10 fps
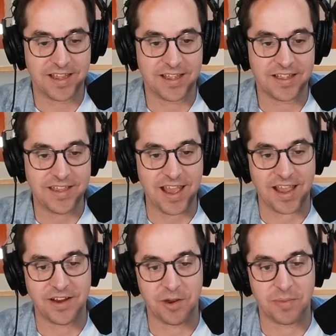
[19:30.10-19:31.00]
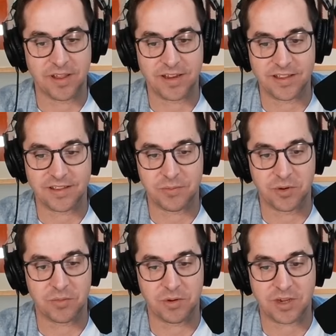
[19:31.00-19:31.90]
Yeah, I know, but it,
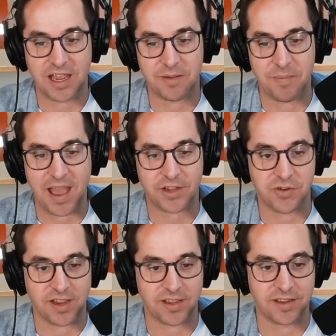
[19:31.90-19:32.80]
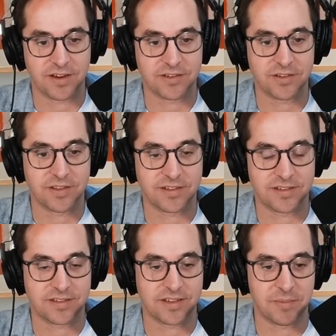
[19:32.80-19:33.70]
we're we're kind of backtracking here, so
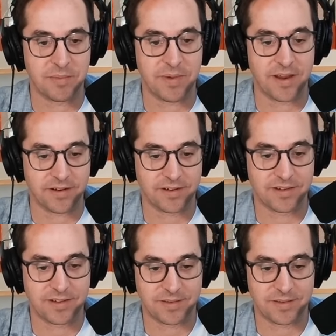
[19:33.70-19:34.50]
this is going to be hmm. better.